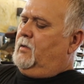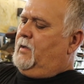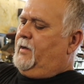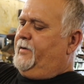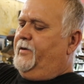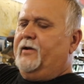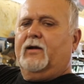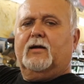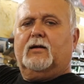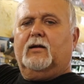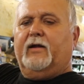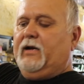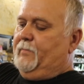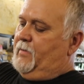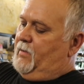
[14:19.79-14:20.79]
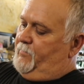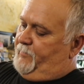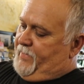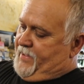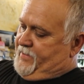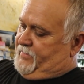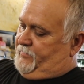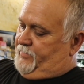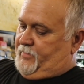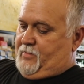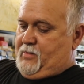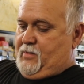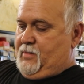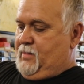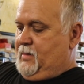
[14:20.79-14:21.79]
I need to clean them up and paint them, but
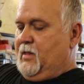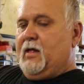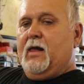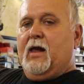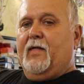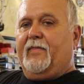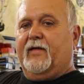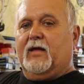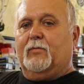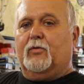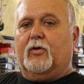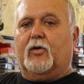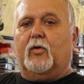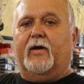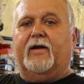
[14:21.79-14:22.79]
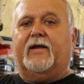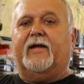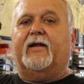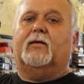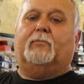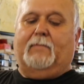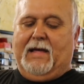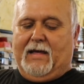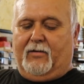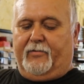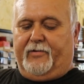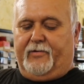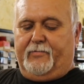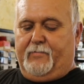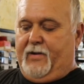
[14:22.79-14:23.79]
I think I'm going to go ahead and get it
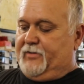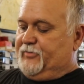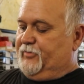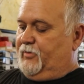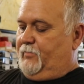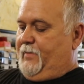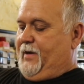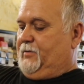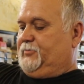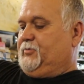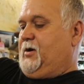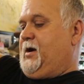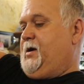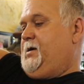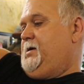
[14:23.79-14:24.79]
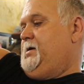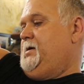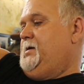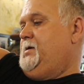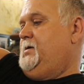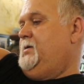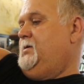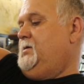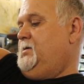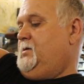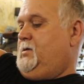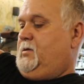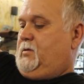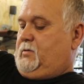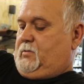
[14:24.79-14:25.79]
mounted and make sure it mounts right.
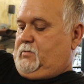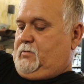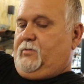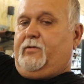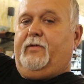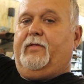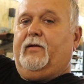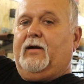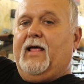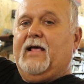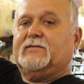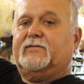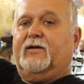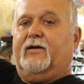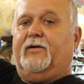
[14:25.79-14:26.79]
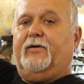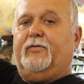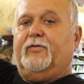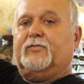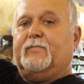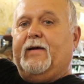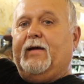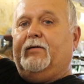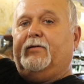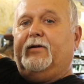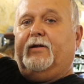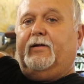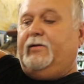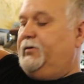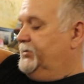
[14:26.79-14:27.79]
And then the last thing I do is mount it
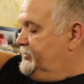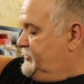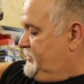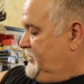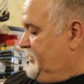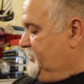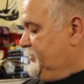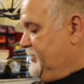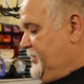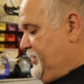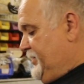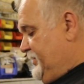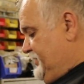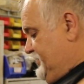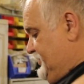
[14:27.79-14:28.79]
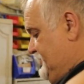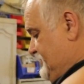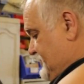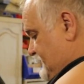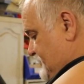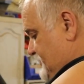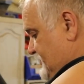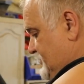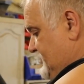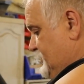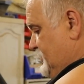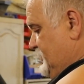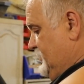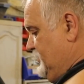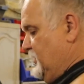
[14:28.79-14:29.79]
in. So let's see
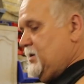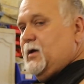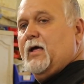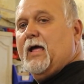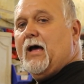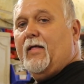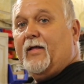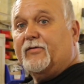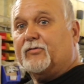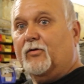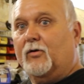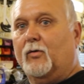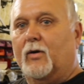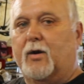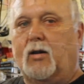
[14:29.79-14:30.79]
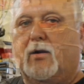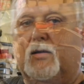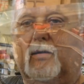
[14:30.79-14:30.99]
how that's going to work.